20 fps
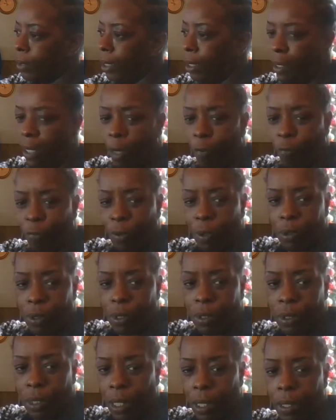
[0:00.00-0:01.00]
Yeah, I froze
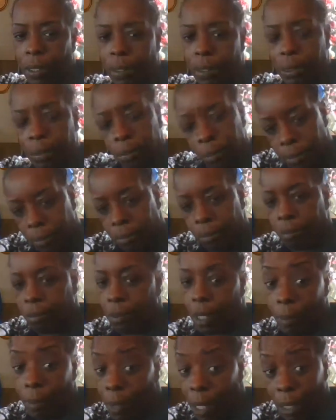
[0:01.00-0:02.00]
his ass.
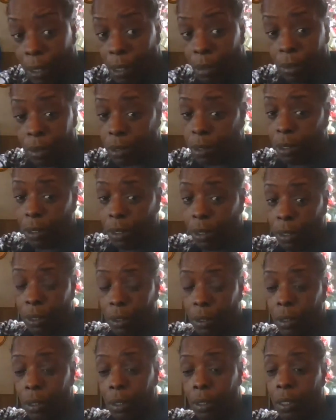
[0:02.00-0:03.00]
I'm not gonna sit
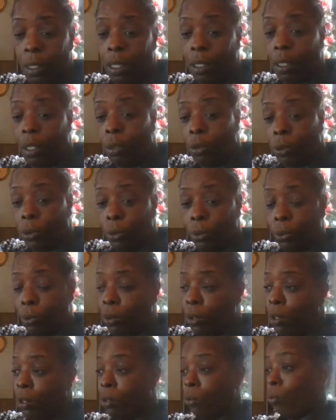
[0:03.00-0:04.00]
there and go through
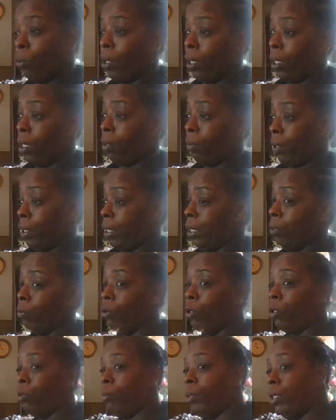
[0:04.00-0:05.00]
whatever he
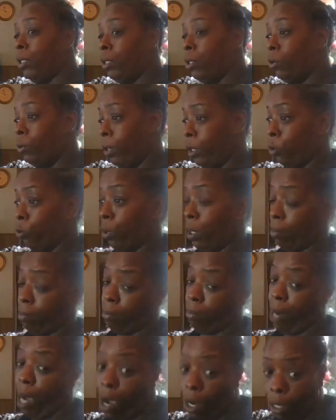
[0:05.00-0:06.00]
want me to do when you
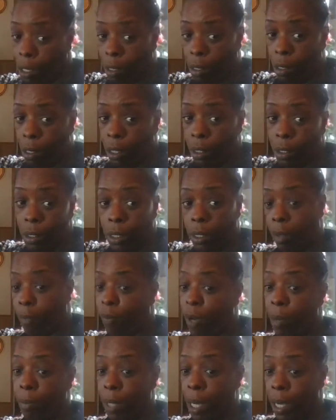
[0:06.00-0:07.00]
in my car. And
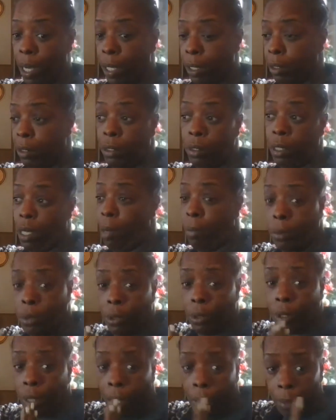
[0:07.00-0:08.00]
if I'm hot, I'm
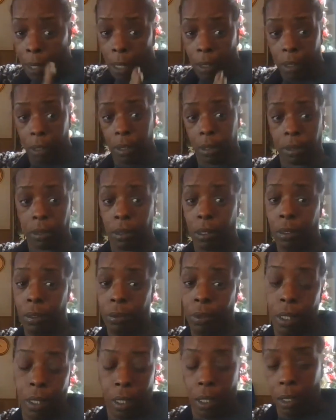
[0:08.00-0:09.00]
turning the damn air conditioner
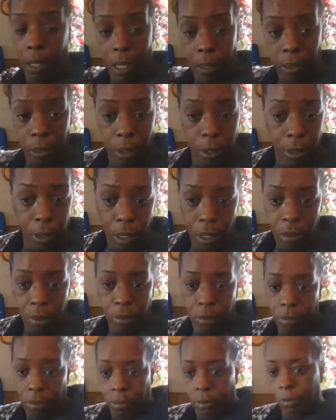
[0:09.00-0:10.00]
on. And I turn it
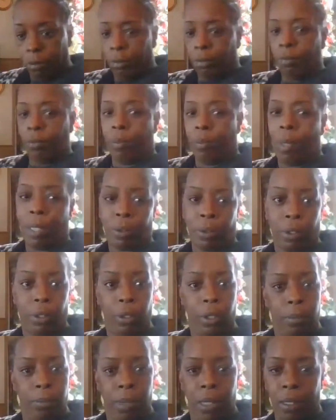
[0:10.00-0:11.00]
on. About
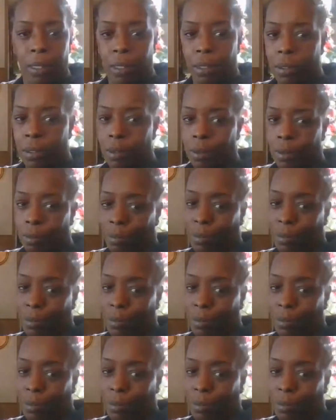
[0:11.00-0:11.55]
30 minutes.